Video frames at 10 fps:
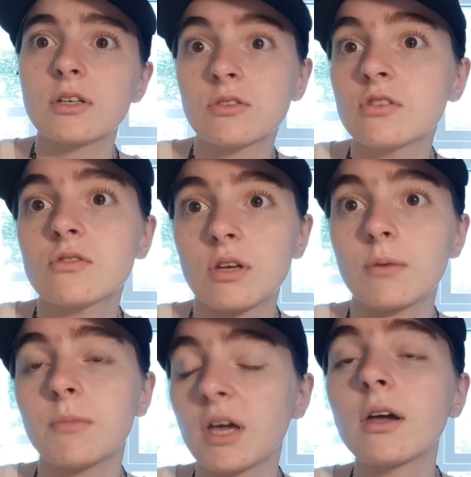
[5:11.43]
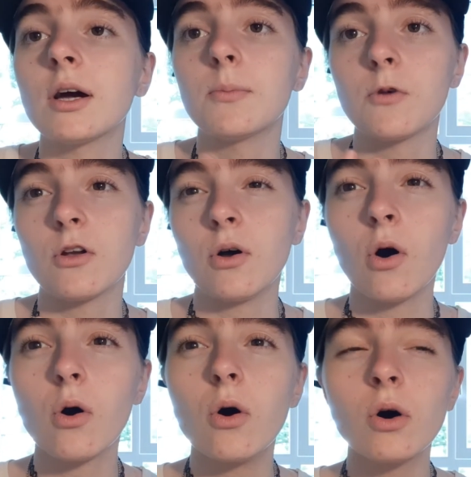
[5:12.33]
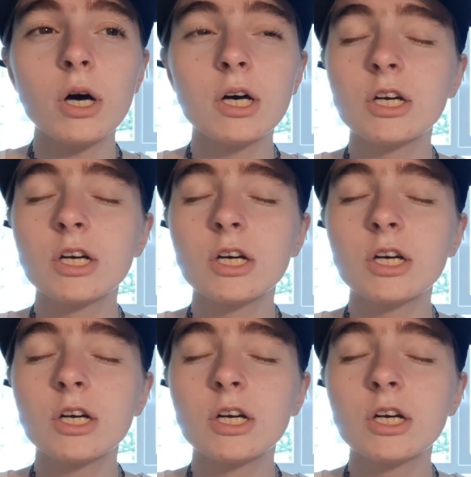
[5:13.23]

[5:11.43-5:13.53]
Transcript: It's just like making up one whole,